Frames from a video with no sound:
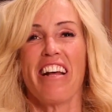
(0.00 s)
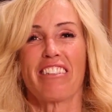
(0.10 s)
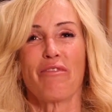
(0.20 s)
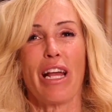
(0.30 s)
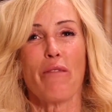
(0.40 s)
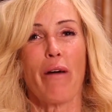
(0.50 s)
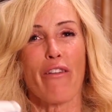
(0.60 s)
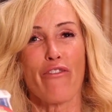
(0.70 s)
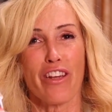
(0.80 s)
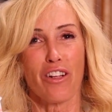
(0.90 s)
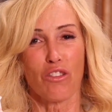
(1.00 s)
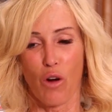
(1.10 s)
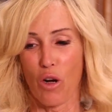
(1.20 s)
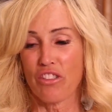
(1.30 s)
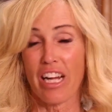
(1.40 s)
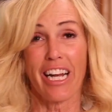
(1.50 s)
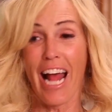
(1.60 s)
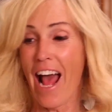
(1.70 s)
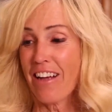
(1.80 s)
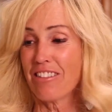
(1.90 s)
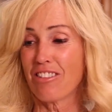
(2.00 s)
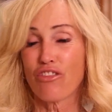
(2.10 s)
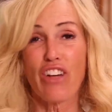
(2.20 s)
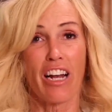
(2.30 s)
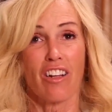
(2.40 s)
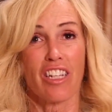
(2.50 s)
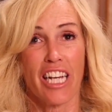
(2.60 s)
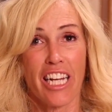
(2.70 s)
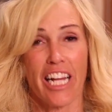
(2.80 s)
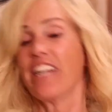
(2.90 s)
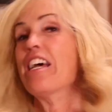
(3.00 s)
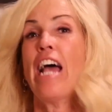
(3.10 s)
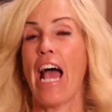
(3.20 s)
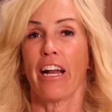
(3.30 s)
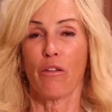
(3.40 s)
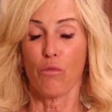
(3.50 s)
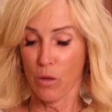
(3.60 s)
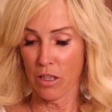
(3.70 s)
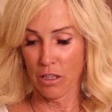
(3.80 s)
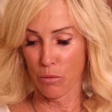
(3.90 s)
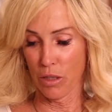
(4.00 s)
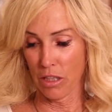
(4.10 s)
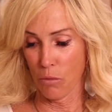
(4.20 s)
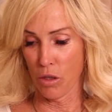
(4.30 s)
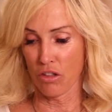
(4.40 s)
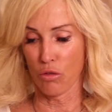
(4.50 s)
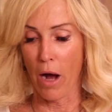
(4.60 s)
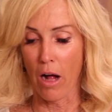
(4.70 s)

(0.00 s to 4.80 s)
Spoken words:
that's made by Field Roast, and it has fennel in it, and it really, really works